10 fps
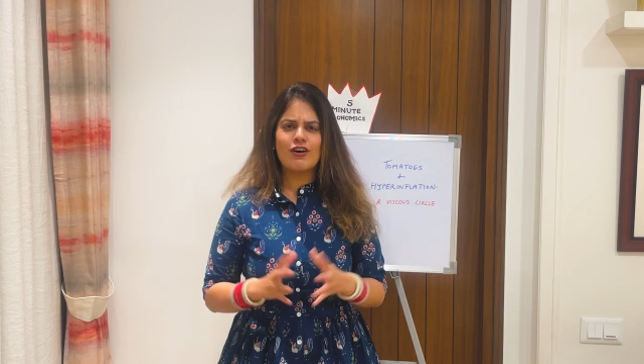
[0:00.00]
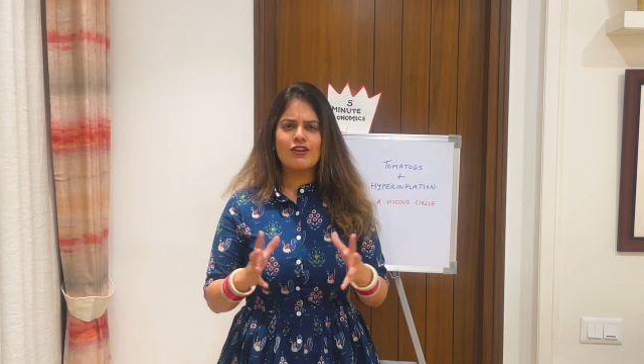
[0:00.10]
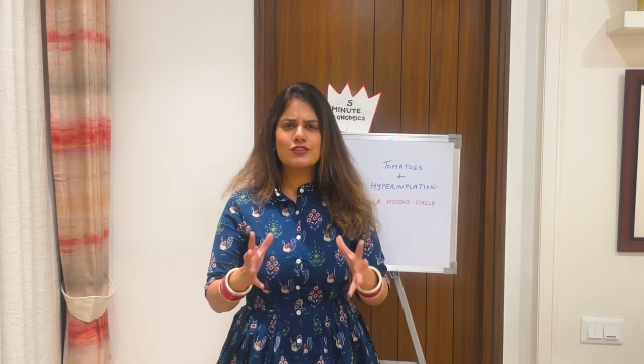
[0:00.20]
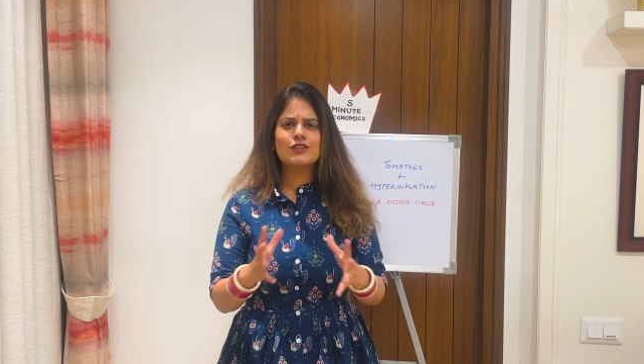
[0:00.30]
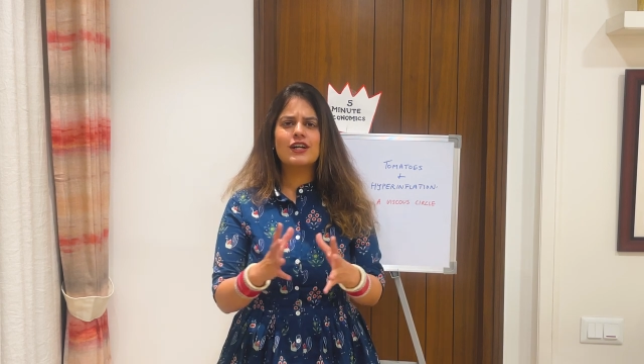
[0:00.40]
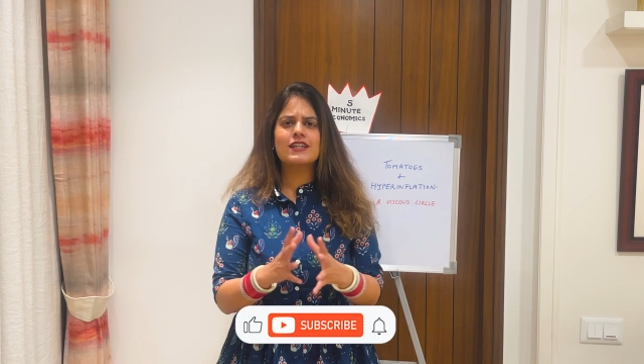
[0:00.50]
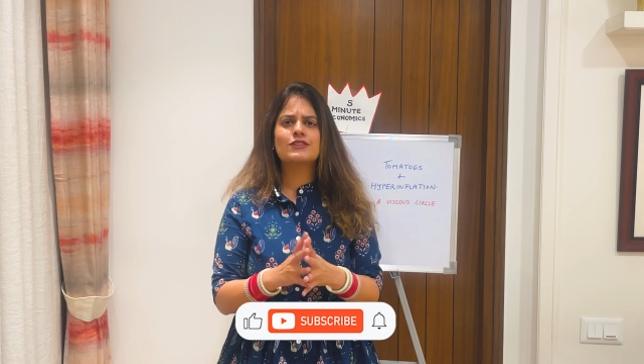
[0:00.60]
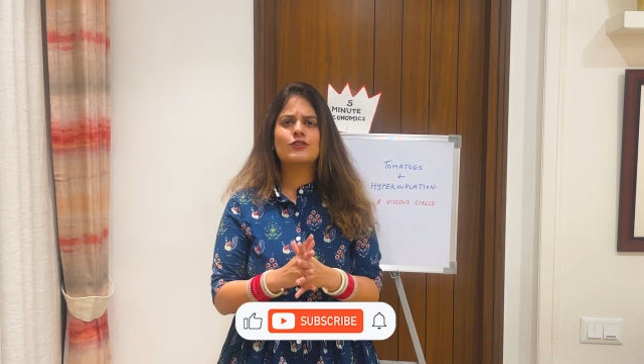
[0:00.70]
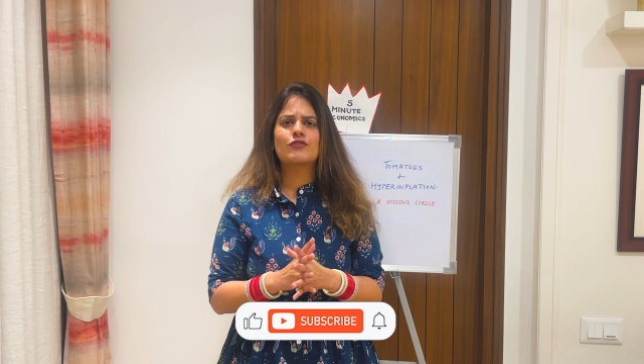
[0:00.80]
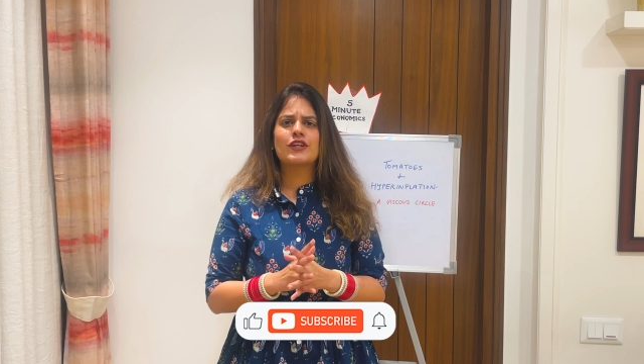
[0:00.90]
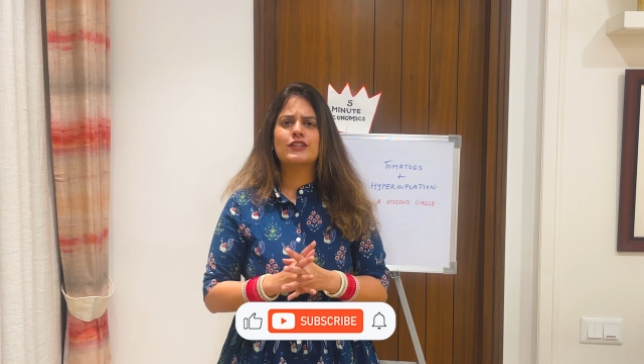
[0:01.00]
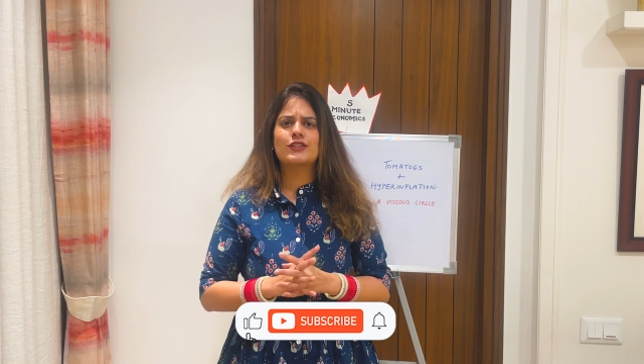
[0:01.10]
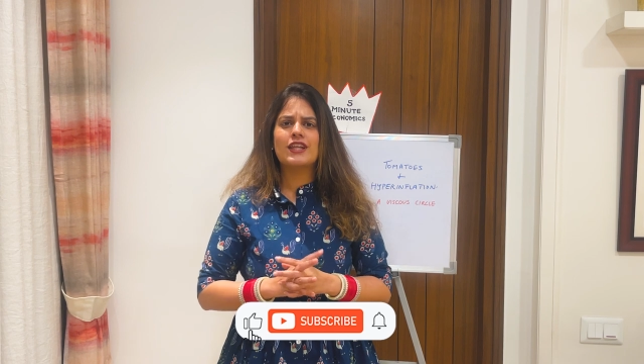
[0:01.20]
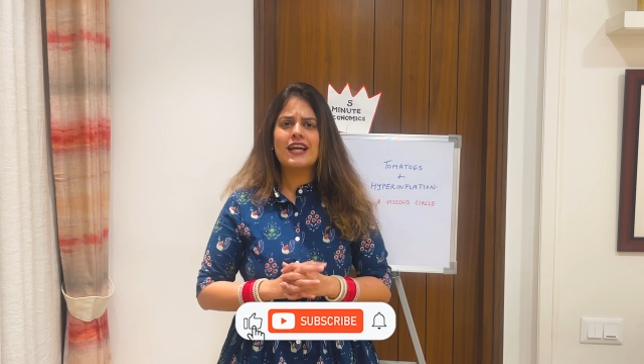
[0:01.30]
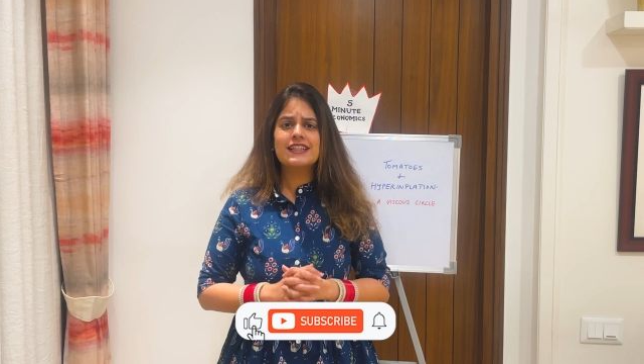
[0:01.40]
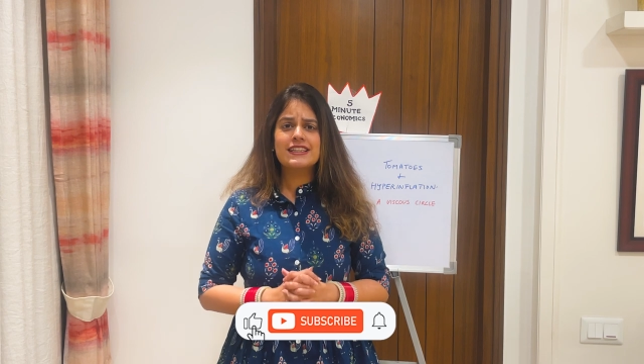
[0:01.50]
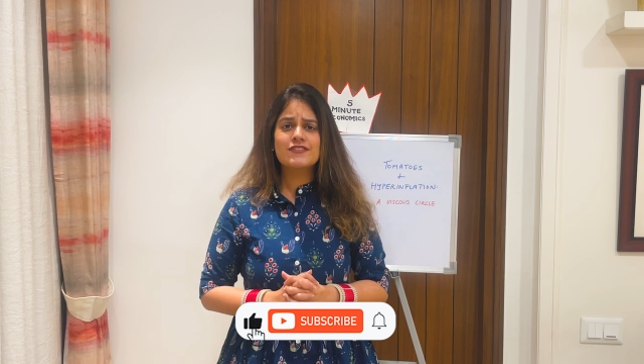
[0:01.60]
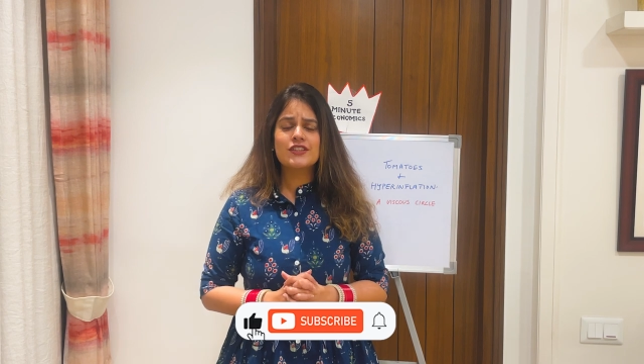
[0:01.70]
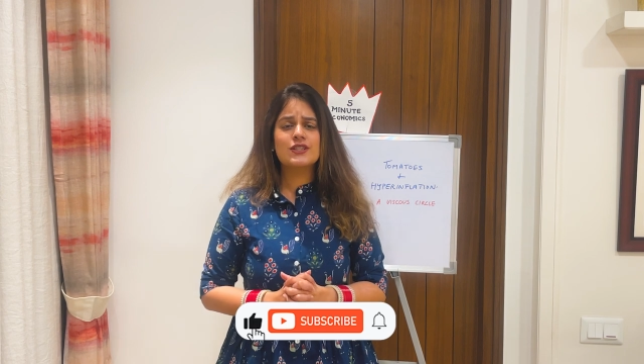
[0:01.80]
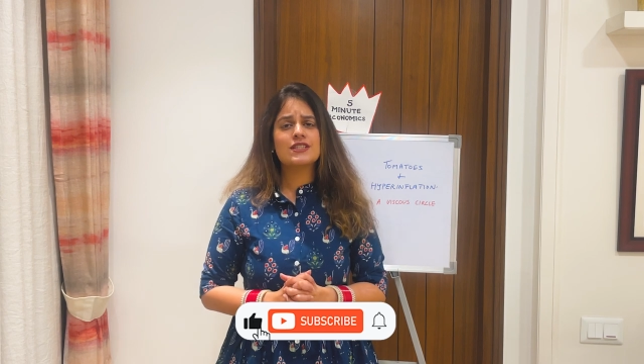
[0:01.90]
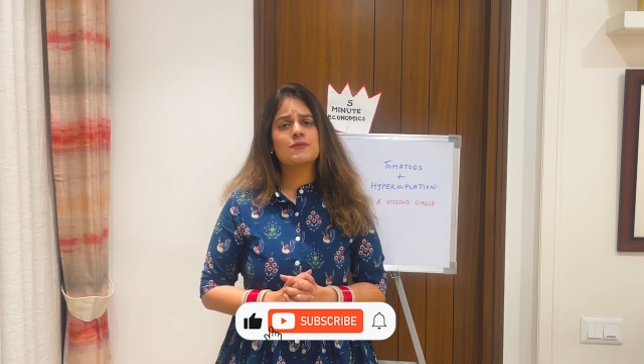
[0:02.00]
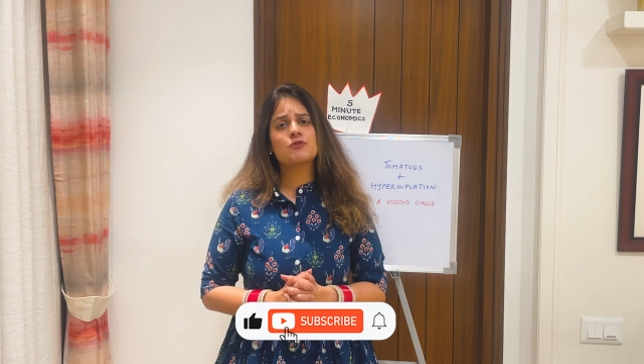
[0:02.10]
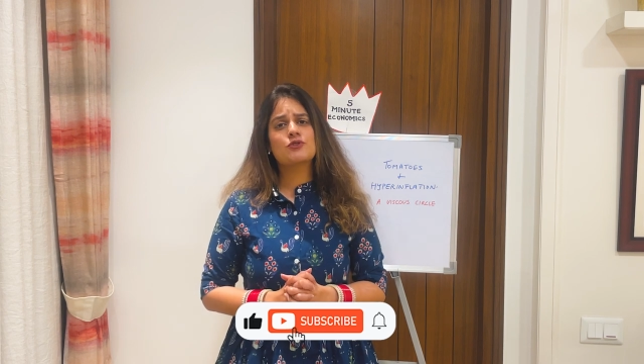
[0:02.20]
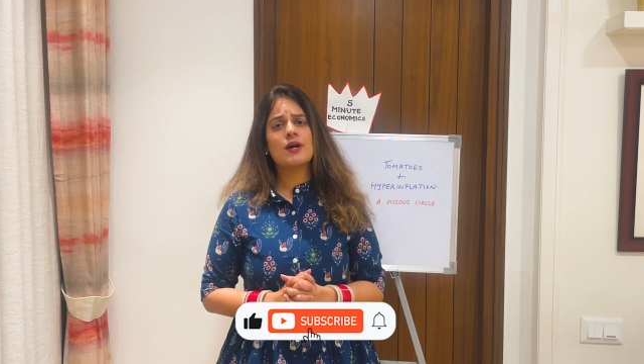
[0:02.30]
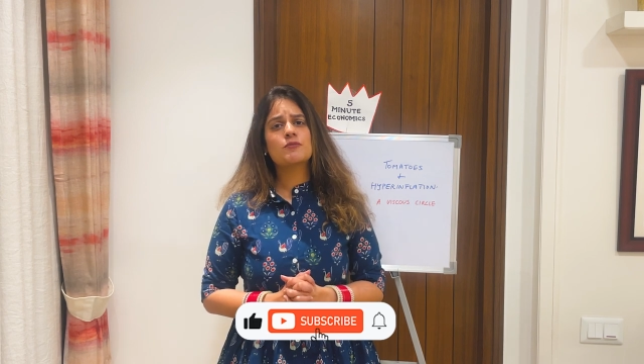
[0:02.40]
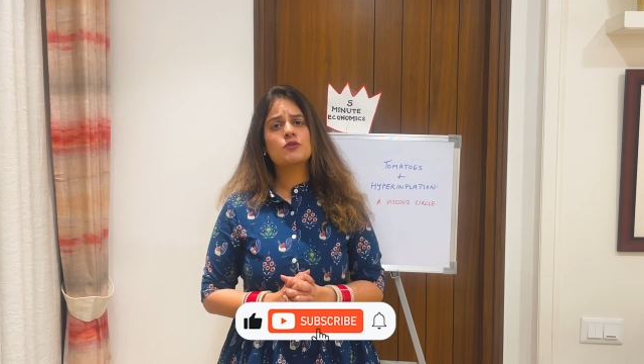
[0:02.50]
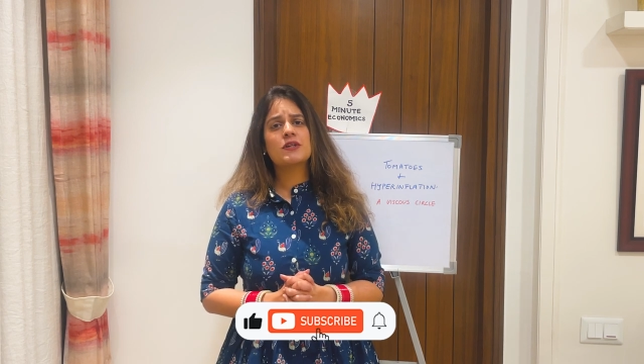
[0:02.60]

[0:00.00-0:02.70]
Also, guys, don't forget to like this video and subscribe to